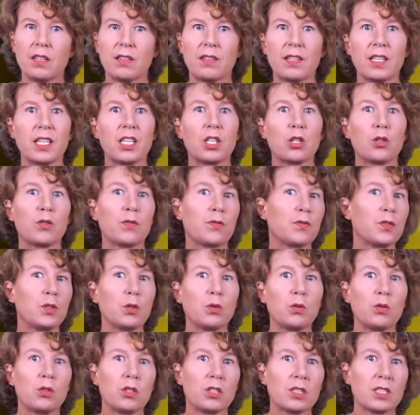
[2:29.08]
Think of
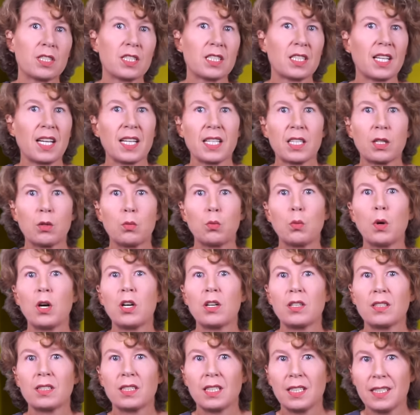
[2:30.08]
fuel rods like
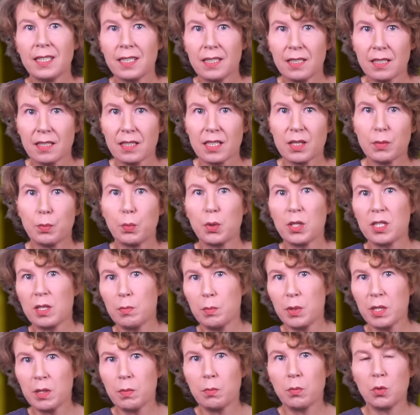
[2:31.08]
world leaders, but a
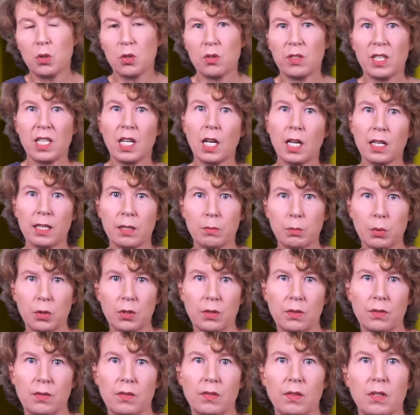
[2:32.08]
bit more
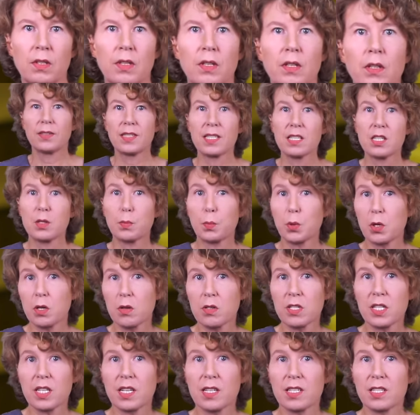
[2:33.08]
reliable. This
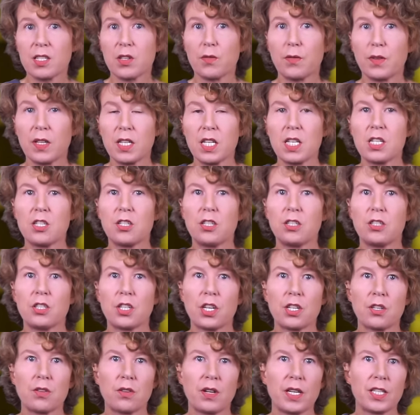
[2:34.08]
process of energy
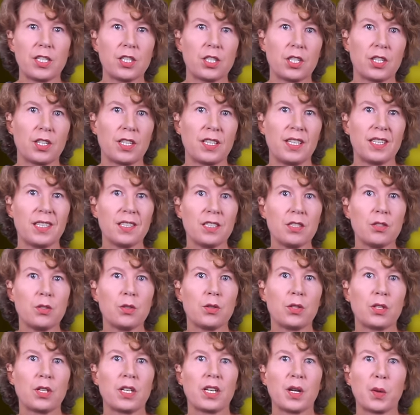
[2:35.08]
generation in a
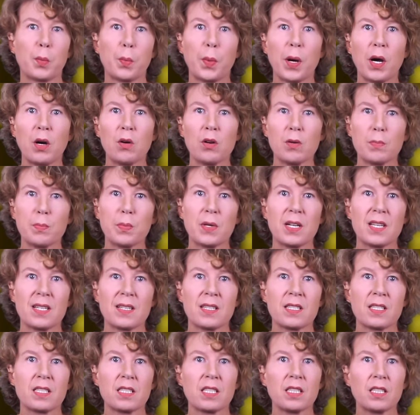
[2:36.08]
nuclear power
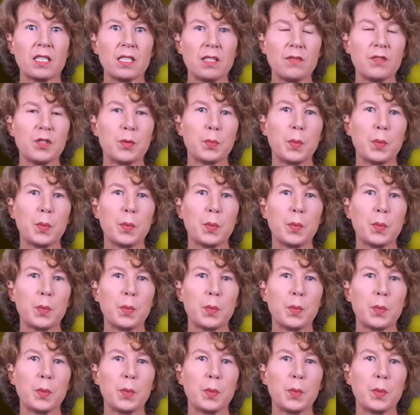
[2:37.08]
plant leaves